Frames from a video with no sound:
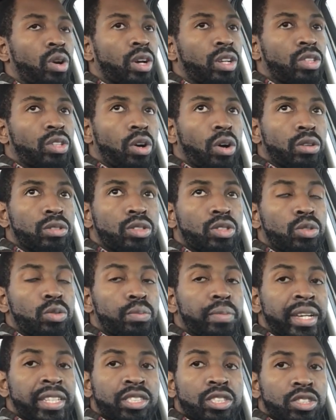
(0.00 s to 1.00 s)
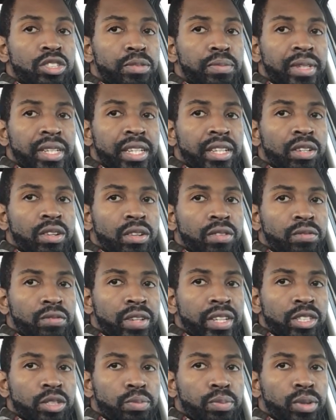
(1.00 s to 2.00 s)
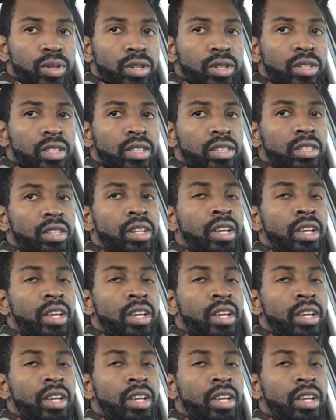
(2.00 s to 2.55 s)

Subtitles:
adults who message me on Facebook